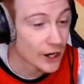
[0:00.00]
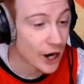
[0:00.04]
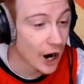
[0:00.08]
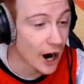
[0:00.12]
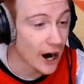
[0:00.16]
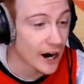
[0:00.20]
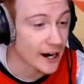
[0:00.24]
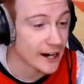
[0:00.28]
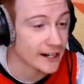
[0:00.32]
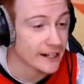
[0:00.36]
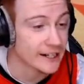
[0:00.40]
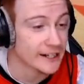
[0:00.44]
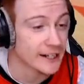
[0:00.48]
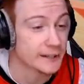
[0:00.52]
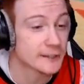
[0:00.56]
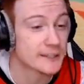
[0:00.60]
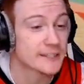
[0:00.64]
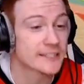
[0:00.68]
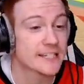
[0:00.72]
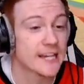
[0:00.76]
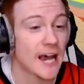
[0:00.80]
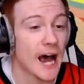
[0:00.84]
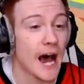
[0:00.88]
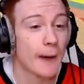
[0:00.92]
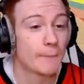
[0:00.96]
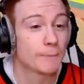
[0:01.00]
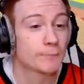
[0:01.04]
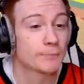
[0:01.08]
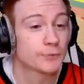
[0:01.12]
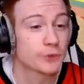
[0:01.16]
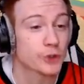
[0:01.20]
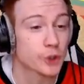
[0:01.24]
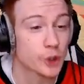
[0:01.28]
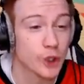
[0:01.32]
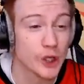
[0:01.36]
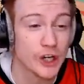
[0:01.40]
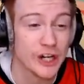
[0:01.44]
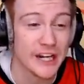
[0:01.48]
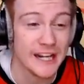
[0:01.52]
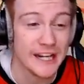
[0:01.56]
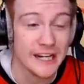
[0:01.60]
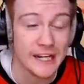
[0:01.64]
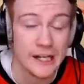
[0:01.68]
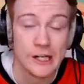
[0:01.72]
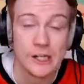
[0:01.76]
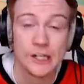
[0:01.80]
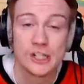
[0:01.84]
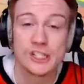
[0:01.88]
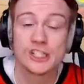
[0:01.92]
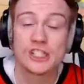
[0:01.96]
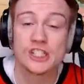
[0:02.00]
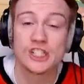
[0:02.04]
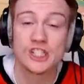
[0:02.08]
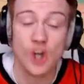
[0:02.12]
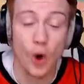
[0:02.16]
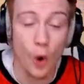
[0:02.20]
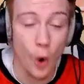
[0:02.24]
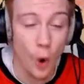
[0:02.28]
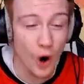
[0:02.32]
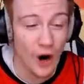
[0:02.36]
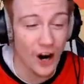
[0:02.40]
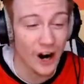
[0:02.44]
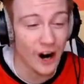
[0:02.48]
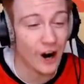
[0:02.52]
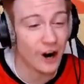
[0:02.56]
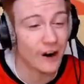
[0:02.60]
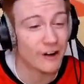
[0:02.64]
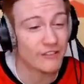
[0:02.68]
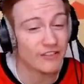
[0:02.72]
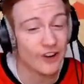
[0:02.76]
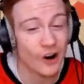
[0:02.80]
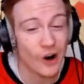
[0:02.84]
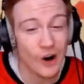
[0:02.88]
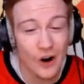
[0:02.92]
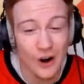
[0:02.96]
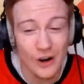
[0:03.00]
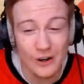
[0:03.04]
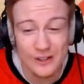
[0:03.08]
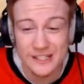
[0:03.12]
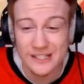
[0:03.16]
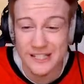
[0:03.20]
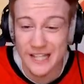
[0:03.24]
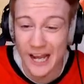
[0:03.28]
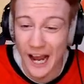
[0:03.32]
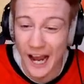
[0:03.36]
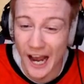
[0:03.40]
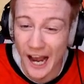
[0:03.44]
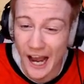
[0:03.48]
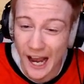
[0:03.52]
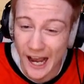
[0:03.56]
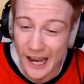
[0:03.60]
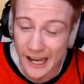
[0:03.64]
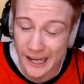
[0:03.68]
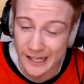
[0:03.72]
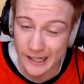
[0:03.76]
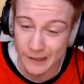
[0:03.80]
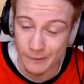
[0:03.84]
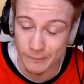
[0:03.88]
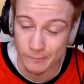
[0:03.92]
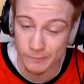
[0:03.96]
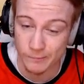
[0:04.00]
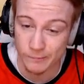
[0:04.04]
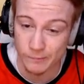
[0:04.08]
Guarding the top three scorer of all time.